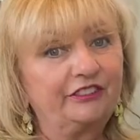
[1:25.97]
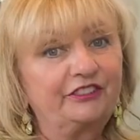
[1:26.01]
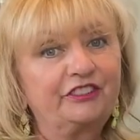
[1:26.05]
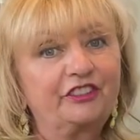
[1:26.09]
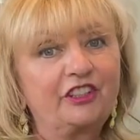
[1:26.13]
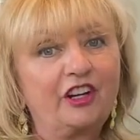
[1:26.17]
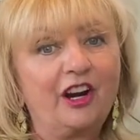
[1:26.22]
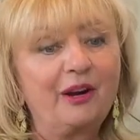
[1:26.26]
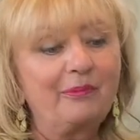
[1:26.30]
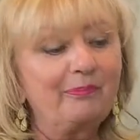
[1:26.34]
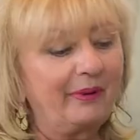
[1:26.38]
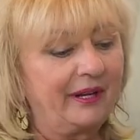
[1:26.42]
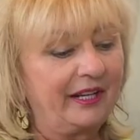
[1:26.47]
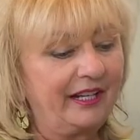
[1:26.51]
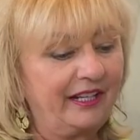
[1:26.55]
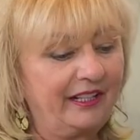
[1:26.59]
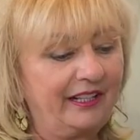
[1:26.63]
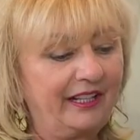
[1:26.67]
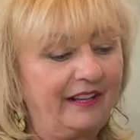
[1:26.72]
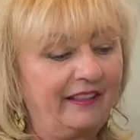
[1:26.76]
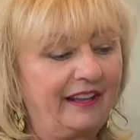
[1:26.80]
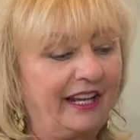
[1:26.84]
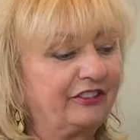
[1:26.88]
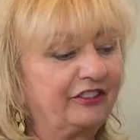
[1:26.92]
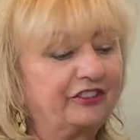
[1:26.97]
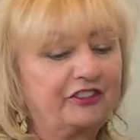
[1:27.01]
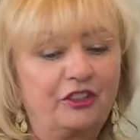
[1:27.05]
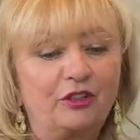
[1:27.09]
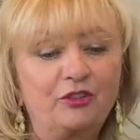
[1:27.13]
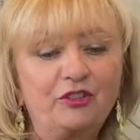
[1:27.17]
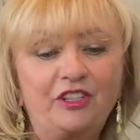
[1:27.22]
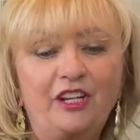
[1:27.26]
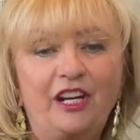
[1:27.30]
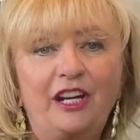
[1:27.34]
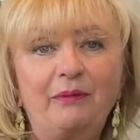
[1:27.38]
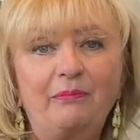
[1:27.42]
to start by hitting that
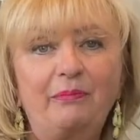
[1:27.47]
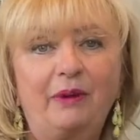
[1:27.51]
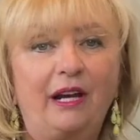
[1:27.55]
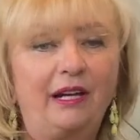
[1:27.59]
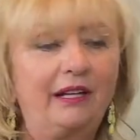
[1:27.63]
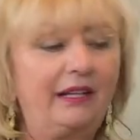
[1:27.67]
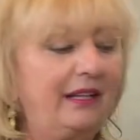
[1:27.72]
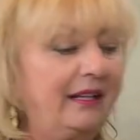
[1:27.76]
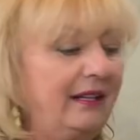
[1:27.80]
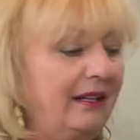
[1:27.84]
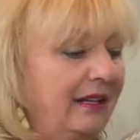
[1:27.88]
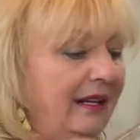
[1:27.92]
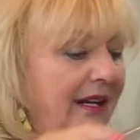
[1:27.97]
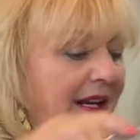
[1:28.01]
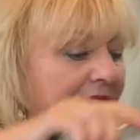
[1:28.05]
saute button,